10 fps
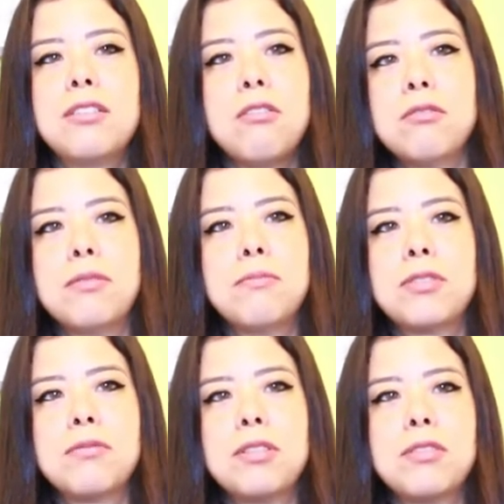the
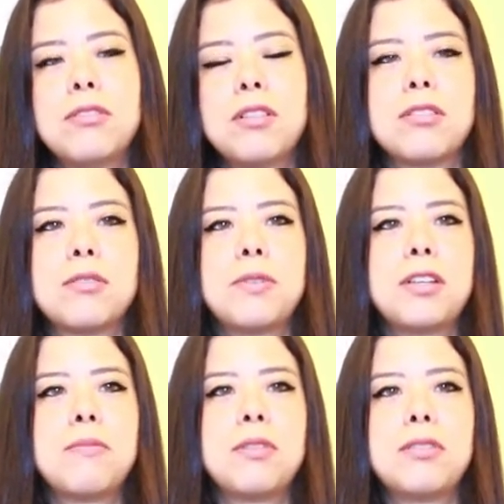condoms, we could not
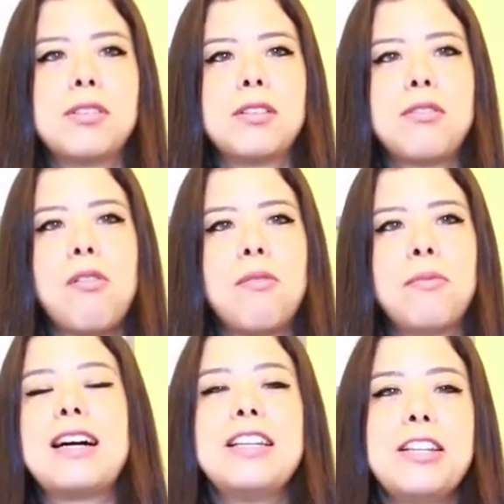speak about this at
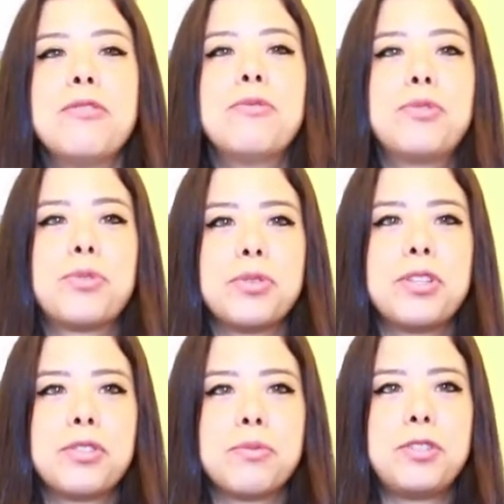home. I knew through
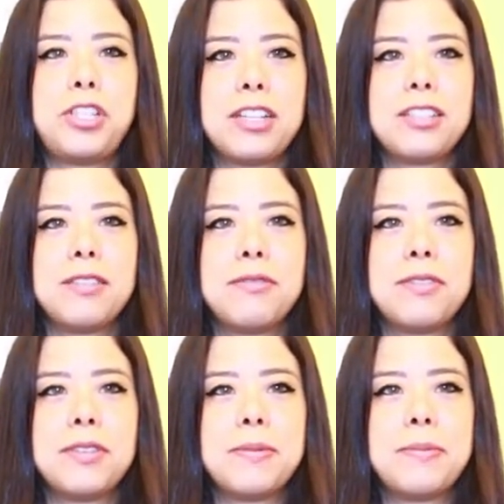the subjective,
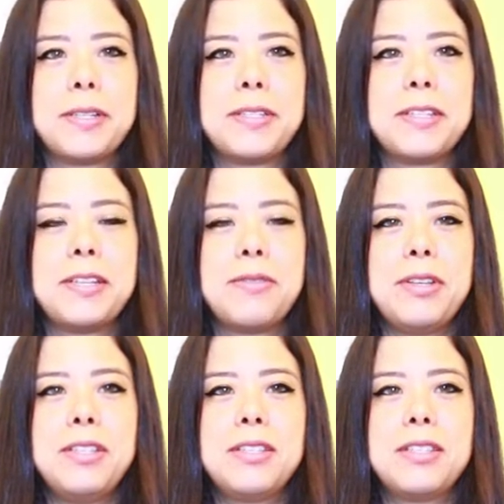but there
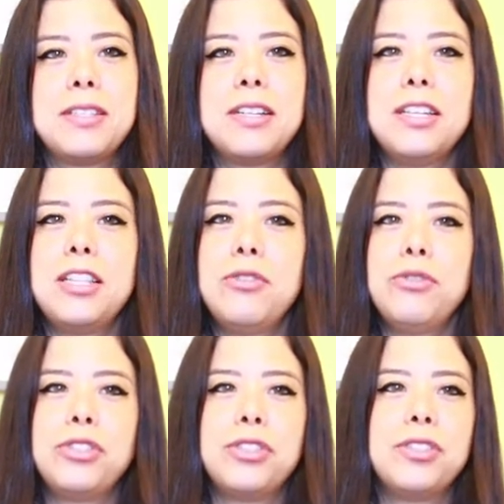is the
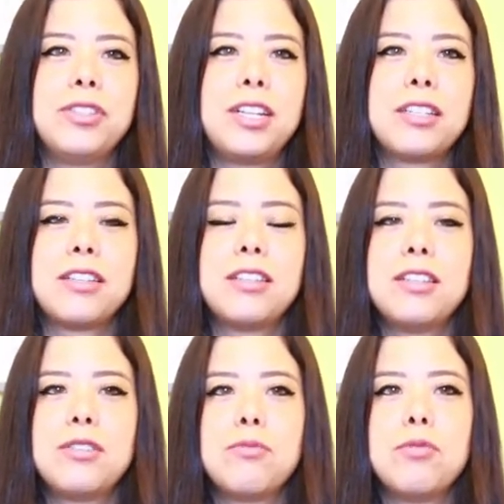illusion that
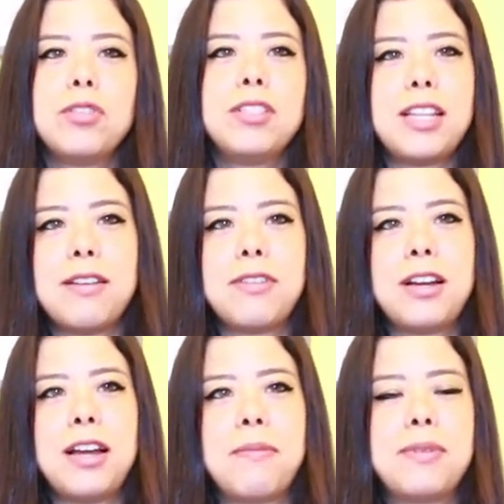this would never
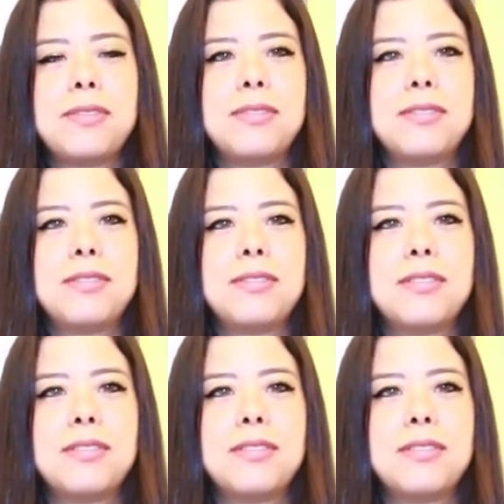happen